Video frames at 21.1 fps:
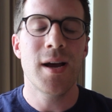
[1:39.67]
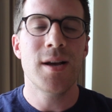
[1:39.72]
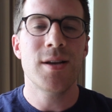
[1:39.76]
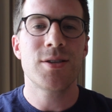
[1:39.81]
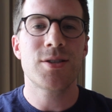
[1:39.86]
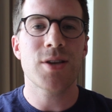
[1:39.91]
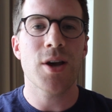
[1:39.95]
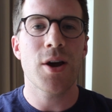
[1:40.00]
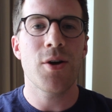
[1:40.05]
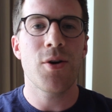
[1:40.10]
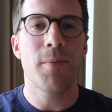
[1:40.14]

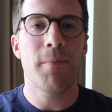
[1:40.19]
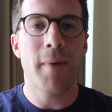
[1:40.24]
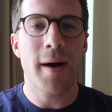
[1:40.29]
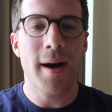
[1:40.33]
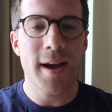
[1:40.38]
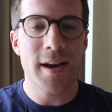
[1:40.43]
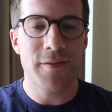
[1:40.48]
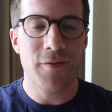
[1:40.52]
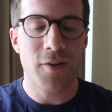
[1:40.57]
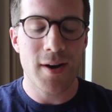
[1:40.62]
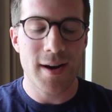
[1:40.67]
So
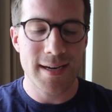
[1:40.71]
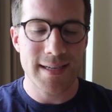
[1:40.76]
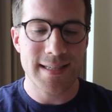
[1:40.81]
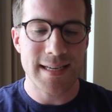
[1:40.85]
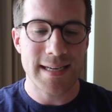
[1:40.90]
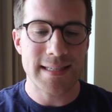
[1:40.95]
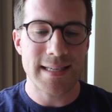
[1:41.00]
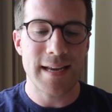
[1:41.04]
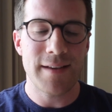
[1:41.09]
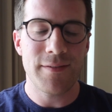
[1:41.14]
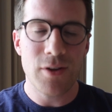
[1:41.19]
my advice
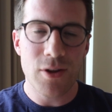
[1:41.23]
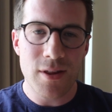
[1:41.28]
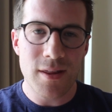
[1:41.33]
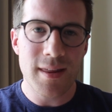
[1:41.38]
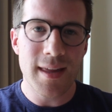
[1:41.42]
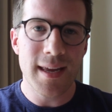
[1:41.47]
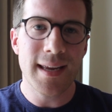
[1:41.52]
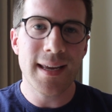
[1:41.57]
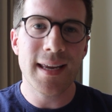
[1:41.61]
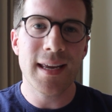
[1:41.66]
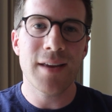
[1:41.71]
is, if you're
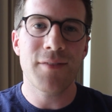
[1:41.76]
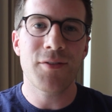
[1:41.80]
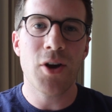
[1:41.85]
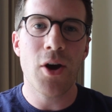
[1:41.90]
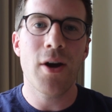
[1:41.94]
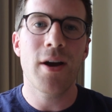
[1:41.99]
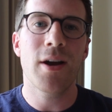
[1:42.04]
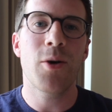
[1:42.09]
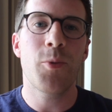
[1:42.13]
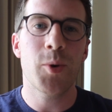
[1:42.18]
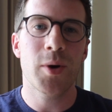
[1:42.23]
thinking of
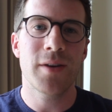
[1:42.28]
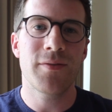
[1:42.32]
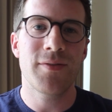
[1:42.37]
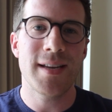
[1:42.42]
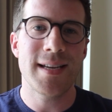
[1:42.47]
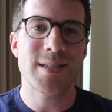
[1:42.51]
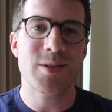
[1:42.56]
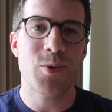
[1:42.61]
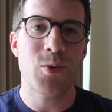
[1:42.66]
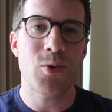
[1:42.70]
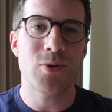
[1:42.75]
going on one of
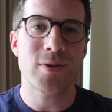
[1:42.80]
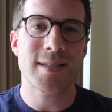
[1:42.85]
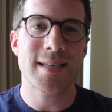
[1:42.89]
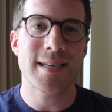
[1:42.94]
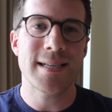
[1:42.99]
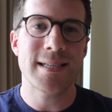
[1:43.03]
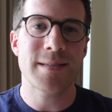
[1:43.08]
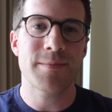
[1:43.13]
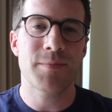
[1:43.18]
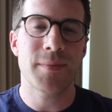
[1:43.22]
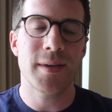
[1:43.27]
these courses